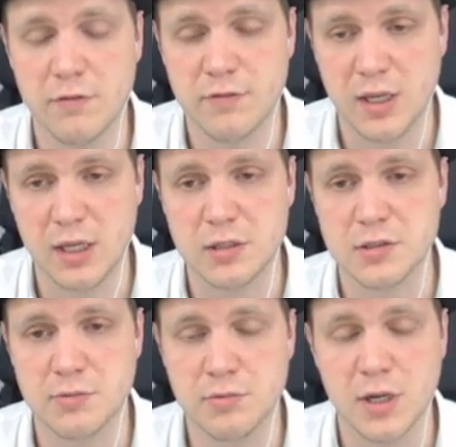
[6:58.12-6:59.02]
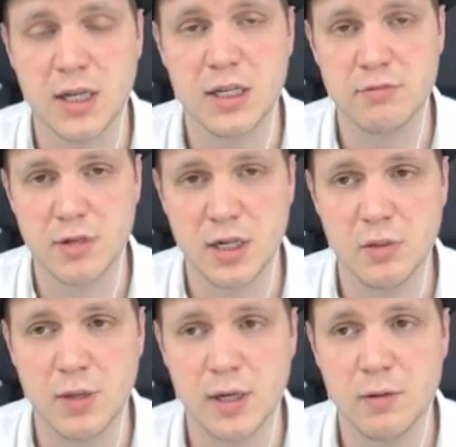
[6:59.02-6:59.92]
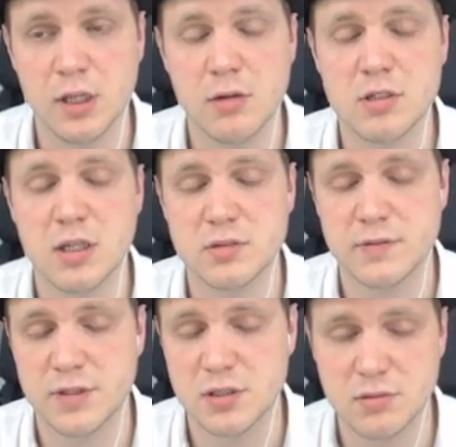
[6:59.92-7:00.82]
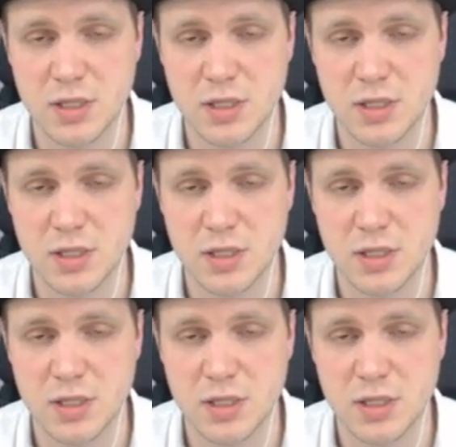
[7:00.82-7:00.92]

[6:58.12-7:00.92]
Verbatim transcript: of things really, really well. Huge levels of physical